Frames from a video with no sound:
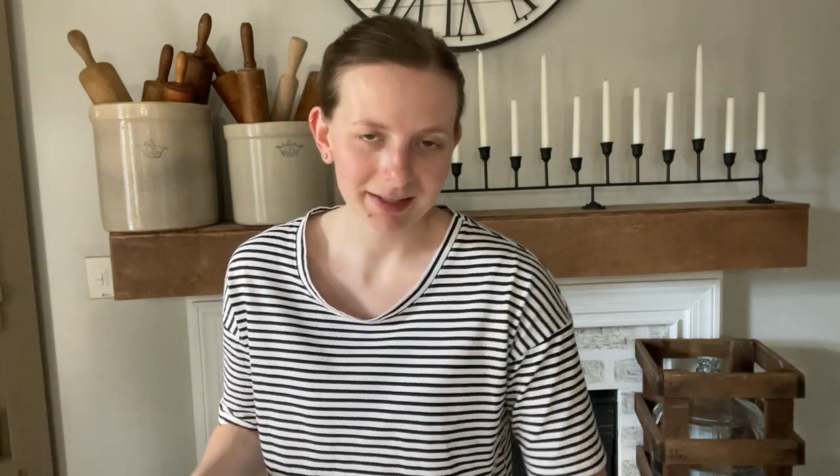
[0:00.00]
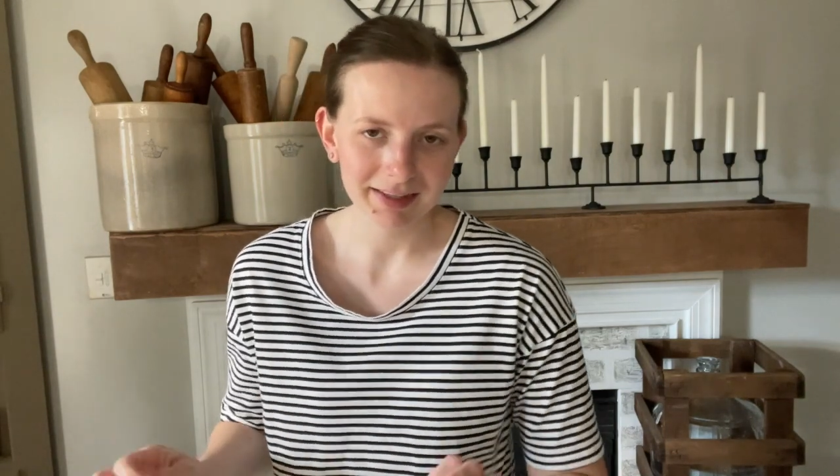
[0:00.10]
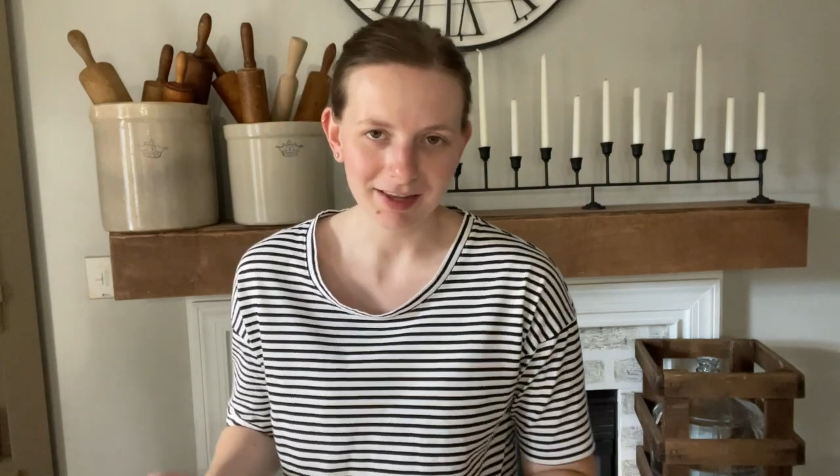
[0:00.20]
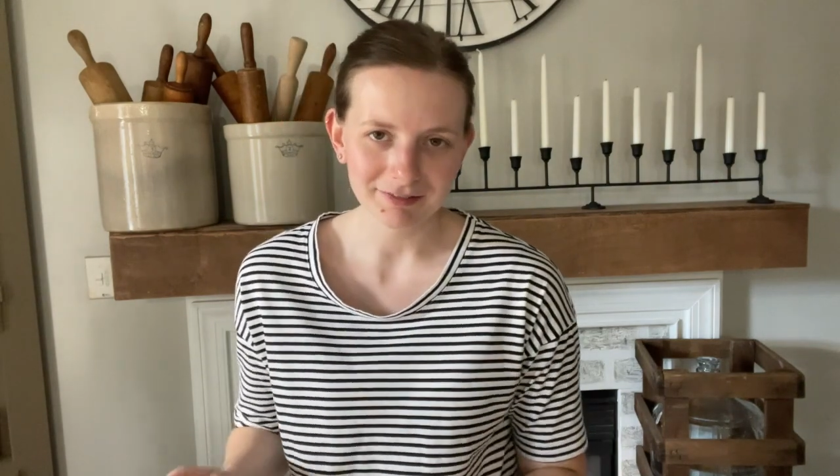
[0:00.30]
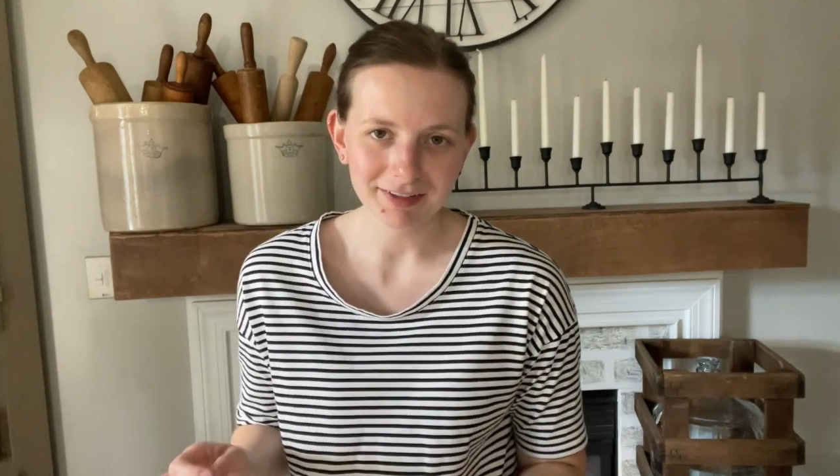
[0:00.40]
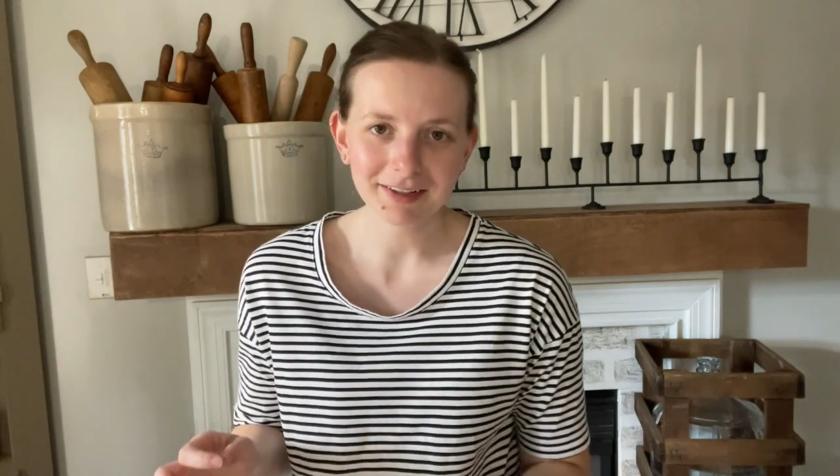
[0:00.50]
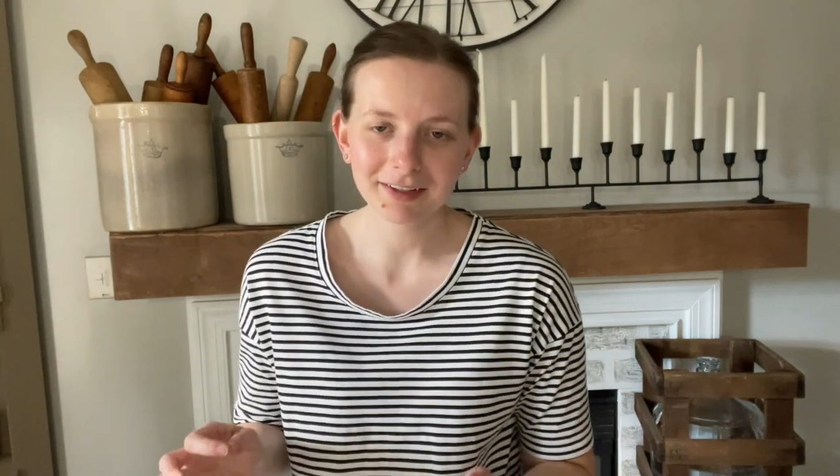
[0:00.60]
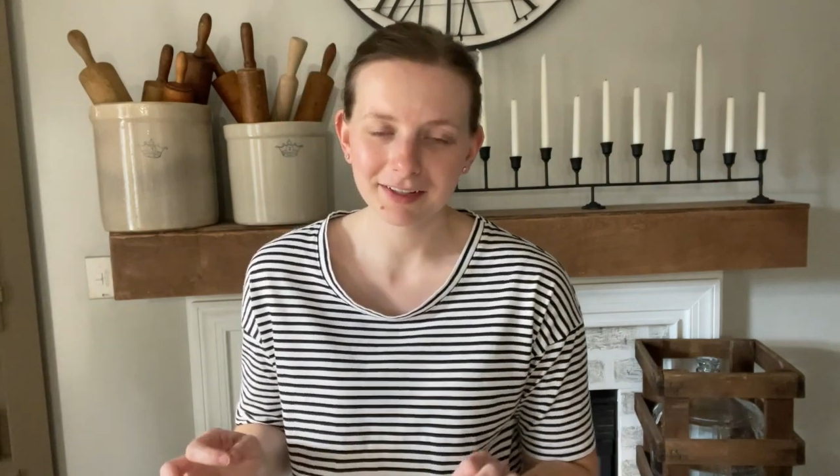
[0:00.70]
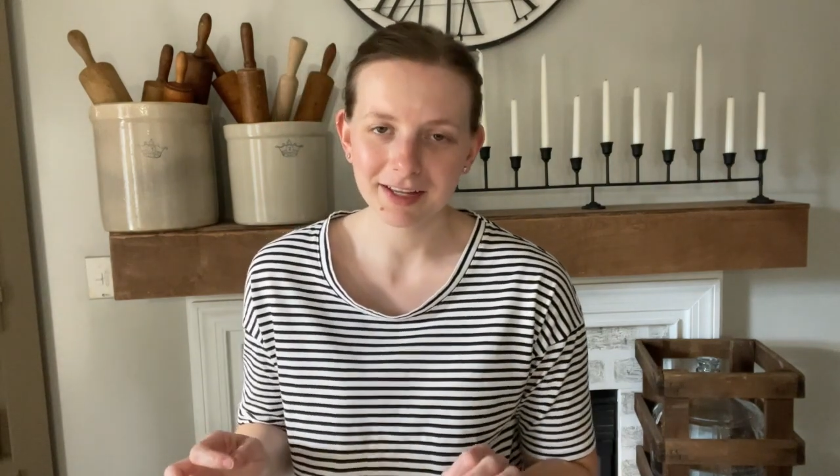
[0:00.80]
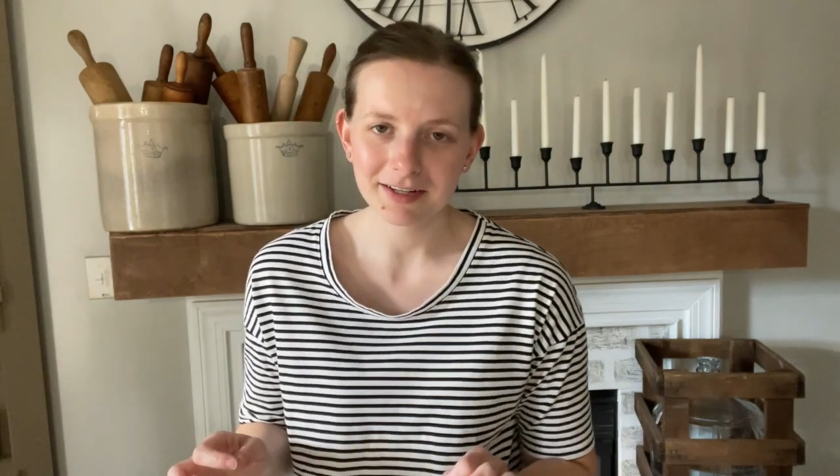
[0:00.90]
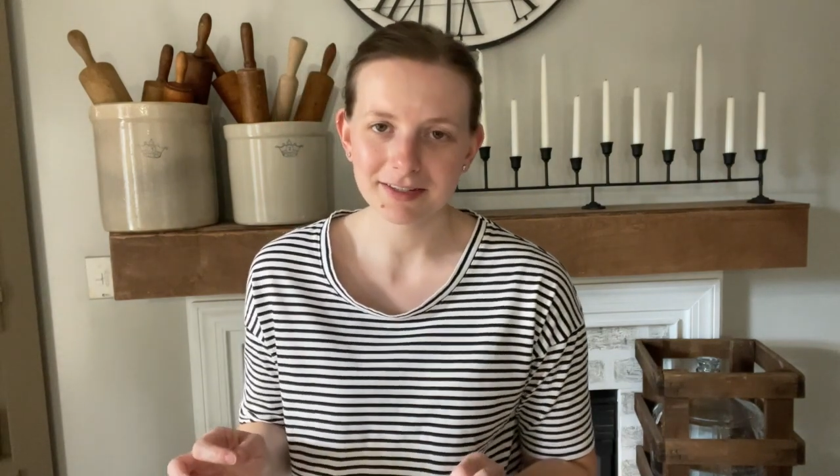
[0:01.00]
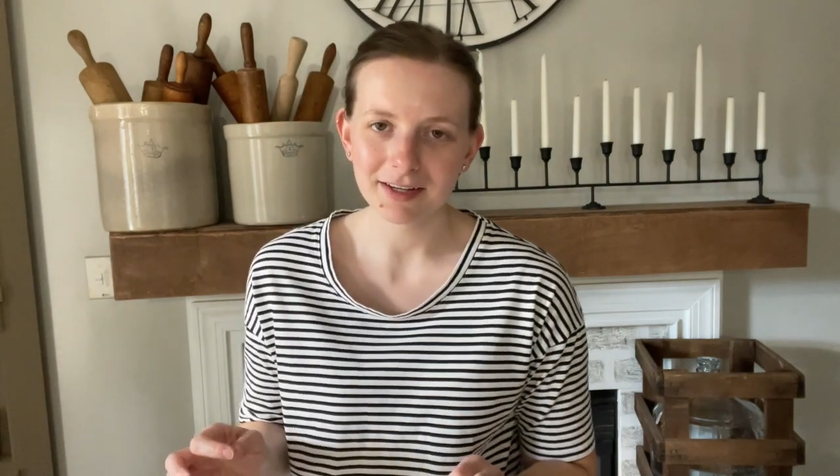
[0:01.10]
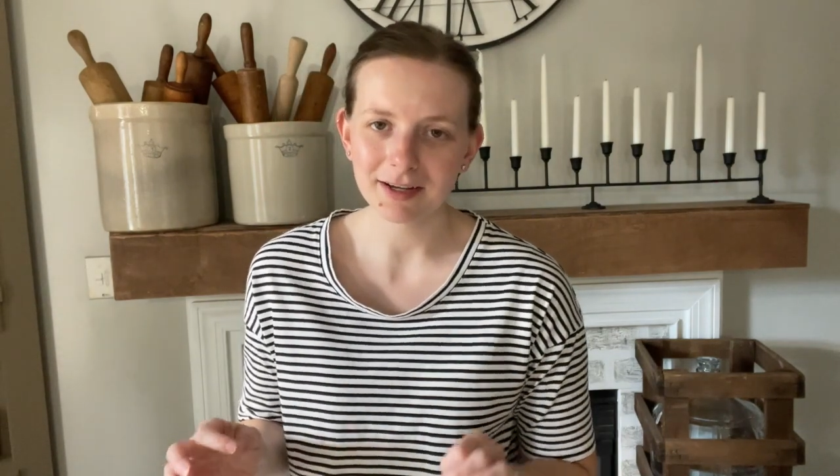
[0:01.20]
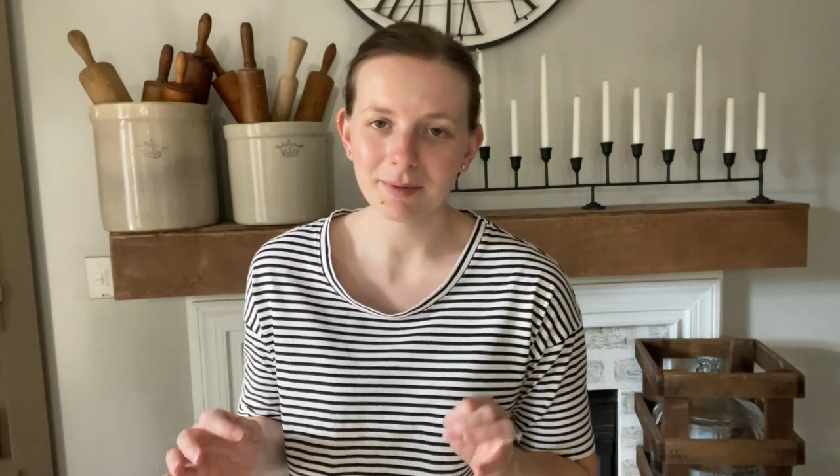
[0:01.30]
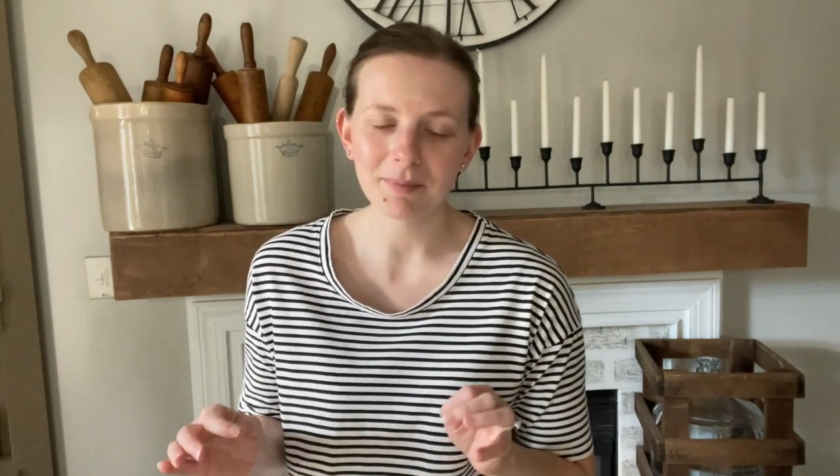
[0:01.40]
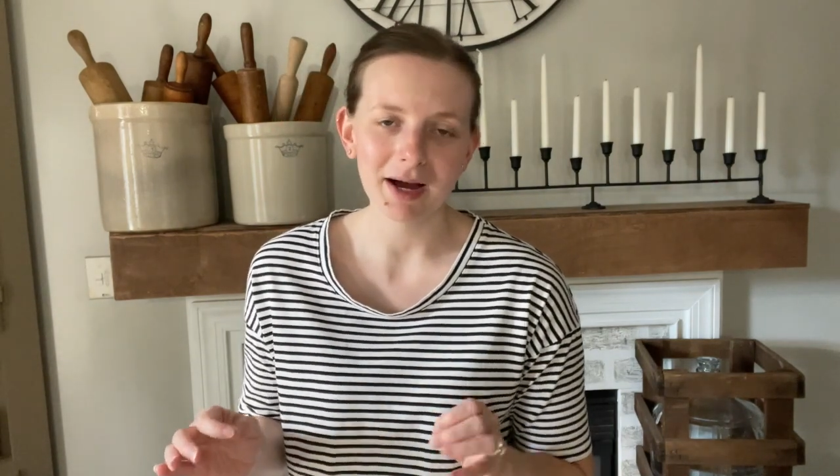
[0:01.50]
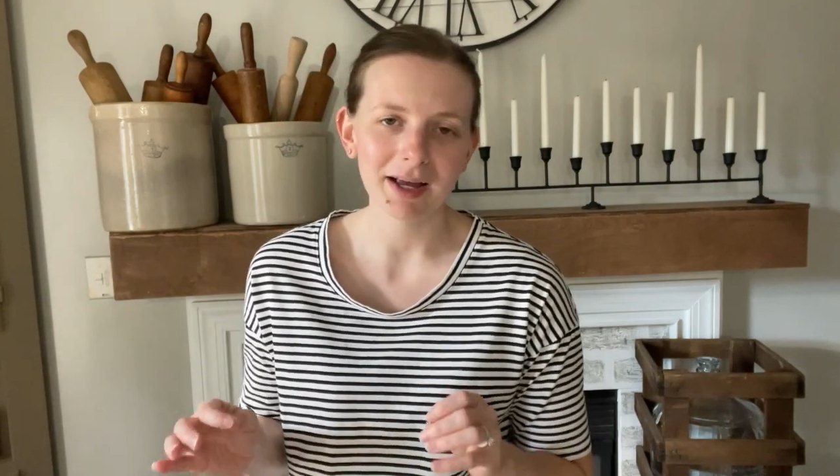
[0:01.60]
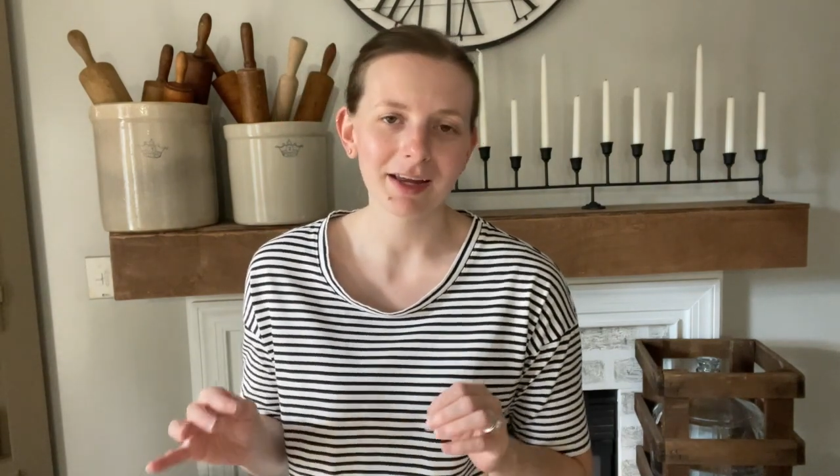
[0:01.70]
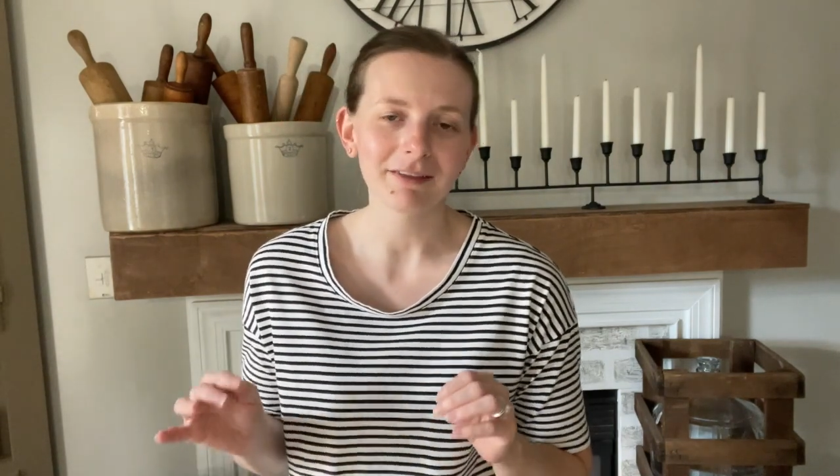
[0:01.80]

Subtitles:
loving collecting my